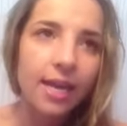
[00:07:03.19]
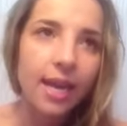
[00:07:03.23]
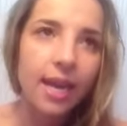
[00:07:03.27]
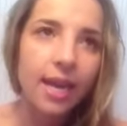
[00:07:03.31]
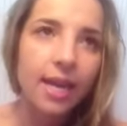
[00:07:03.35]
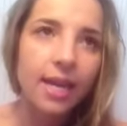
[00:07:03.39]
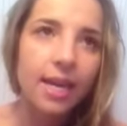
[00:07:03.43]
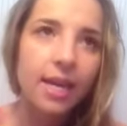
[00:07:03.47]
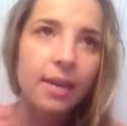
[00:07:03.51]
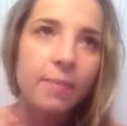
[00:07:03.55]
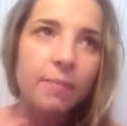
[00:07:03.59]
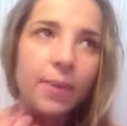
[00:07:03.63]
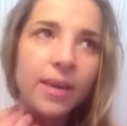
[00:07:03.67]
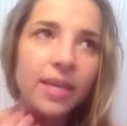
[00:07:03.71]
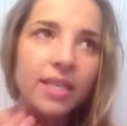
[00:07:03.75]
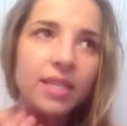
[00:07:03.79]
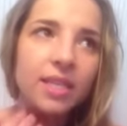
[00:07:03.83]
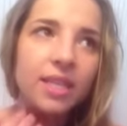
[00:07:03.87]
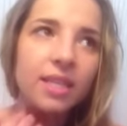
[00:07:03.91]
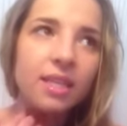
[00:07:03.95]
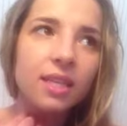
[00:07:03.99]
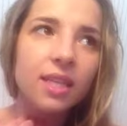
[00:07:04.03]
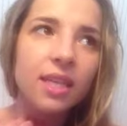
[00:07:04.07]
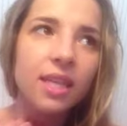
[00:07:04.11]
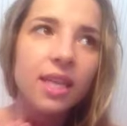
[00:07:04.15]
And it
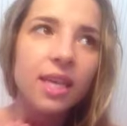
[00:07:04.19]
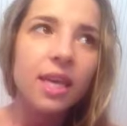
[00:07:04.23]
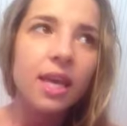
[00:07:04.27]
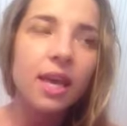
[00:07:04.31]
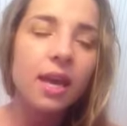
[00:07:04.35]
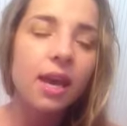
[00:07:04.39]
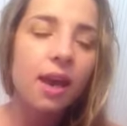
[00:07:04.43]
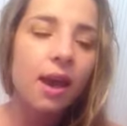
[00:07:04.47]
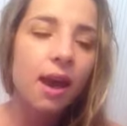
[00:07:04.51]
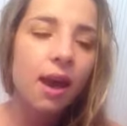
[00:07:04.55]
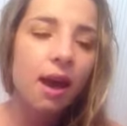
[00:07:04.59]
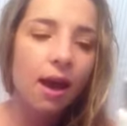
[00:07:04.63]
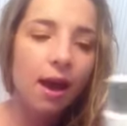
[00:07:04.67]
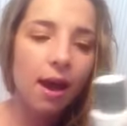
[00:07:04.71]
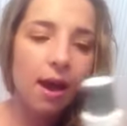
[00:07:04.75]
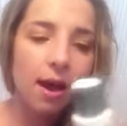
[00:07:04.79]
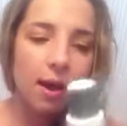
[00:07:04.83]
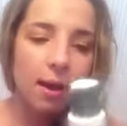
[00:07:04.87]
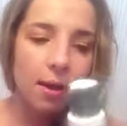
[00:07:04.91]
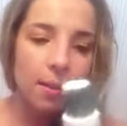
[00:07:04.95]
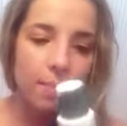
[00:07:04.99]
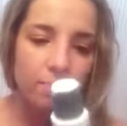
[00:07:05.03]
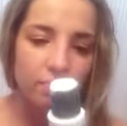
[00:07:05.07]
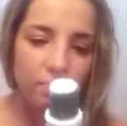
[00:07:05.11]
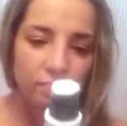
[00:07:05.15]
basically,
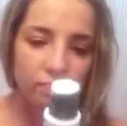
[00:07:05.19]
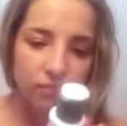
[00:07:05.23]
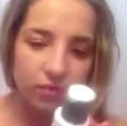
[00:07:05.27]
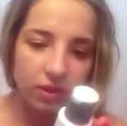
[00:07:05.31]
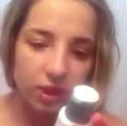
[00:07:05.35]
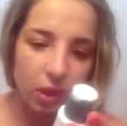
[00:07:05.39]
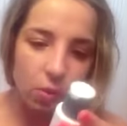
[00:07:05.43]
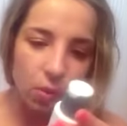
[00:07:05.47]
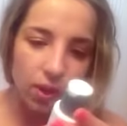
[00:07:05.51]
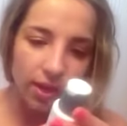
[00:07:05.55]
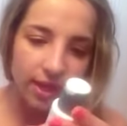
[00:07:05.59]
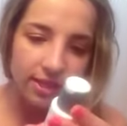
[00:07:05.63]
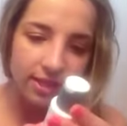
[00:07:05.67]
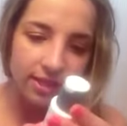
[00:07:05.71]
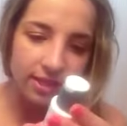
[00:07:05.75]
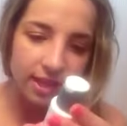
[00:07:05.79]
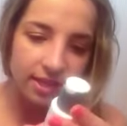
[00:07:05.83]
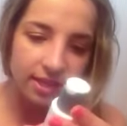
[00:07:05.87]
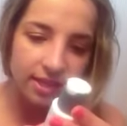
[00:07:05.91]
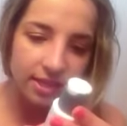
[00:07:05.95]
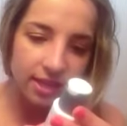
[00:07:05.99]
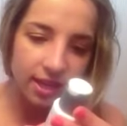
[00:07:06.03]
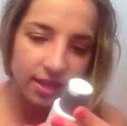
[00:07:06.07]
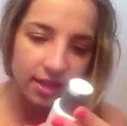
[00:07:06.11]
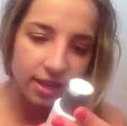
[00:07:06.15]
what it
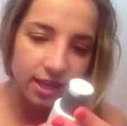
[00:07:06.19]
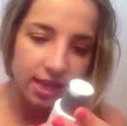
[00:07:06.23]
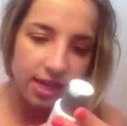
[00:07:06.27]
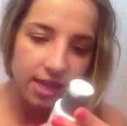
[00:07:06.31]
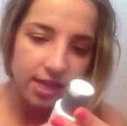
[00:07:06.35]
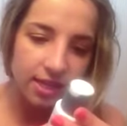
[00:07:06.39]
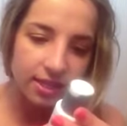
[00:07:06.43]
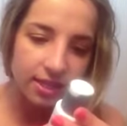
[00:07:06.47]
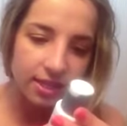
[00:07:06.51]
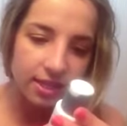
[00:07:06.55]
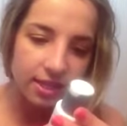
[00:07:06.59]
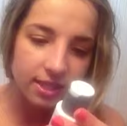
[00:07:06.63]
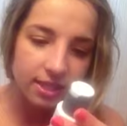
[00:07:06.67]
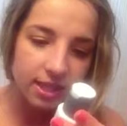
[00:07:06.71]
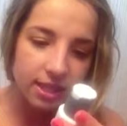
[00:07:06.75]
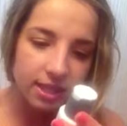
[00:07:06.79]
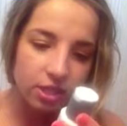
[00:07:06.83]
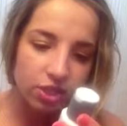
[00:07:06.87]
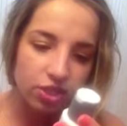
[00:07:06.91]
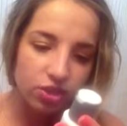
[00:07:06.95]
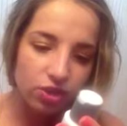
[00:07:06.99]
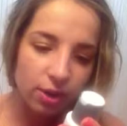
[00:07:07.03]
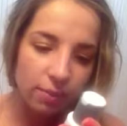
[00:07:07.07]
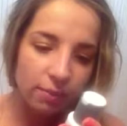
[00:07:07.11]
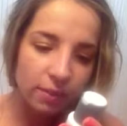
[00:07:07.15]
says here is this
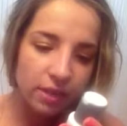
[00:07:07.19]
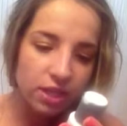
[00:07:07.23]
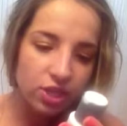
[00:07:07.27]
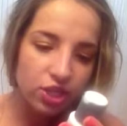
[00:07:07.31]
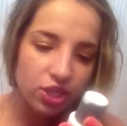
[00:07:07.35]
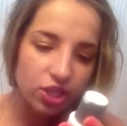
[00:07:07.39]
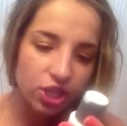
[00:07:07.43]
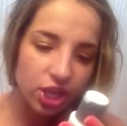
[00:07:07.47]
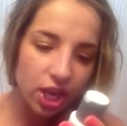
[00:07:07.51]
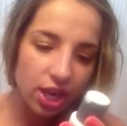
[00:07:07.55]
extremely